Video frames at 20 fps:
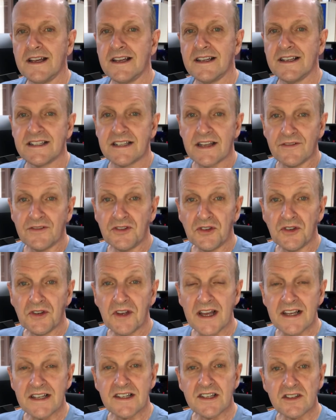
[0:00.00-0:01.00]
7 new
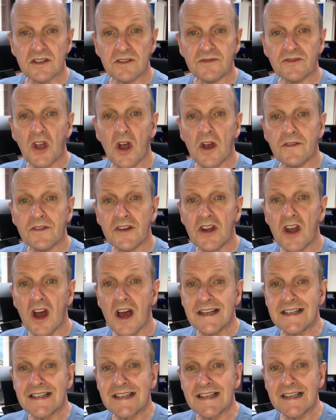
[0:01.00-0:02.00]
cases of
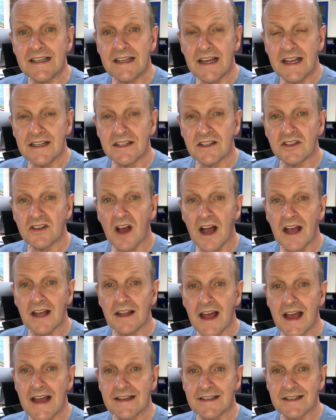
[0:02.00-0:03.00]
COVID-19 in
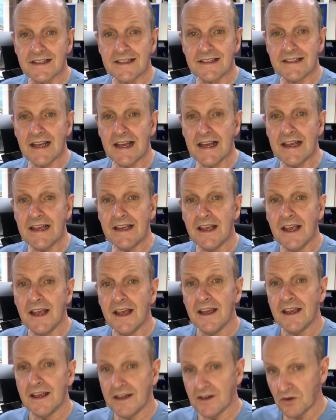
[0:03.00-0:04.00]
Thailand today.
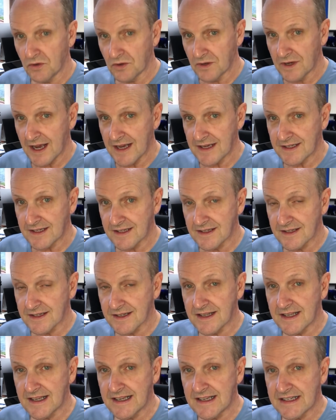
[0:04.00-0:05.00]
In all cases,
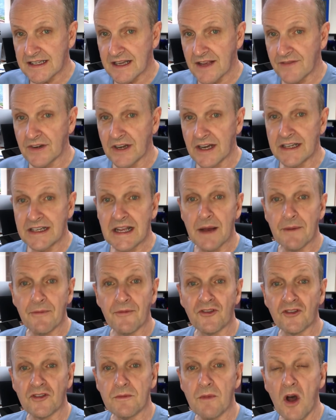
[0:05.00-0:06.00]
the 7 had come
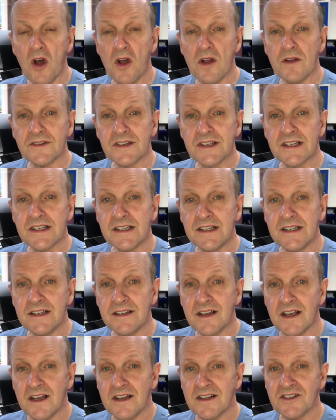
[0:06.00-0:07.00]
from
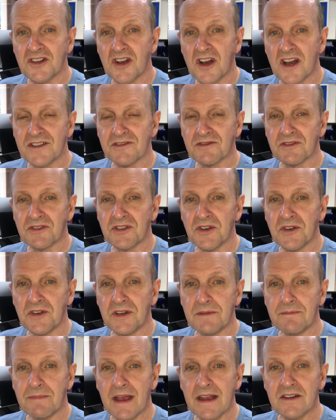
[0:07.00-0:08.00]
overseas, Thais
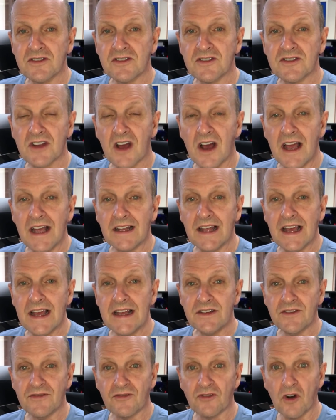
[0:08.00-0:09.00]
returning back to
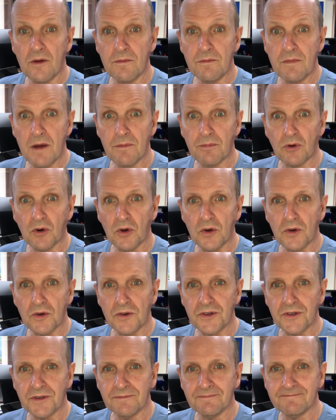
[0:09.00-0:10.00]
Thailand from
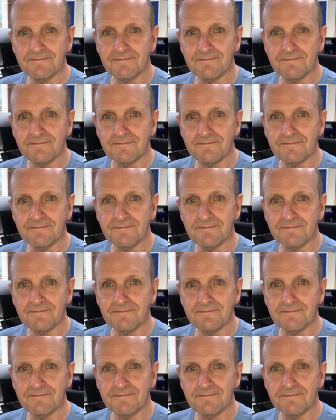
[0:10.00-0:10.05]
abroad.